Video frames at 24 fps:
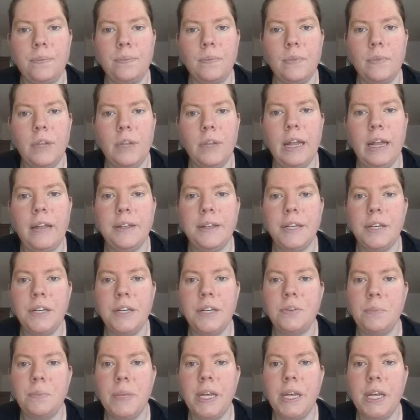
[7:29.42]
let
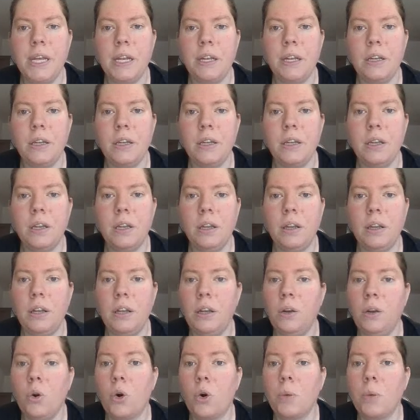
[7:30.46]
this be the
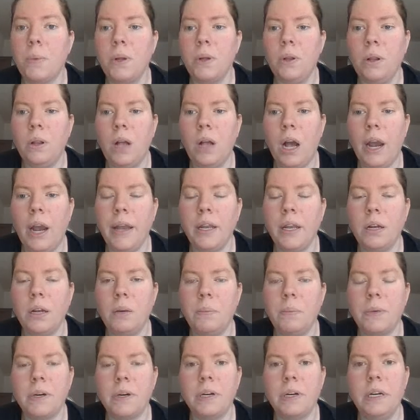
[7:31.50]
normal high
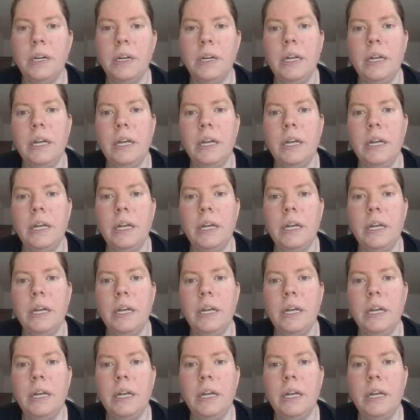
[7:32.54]
number,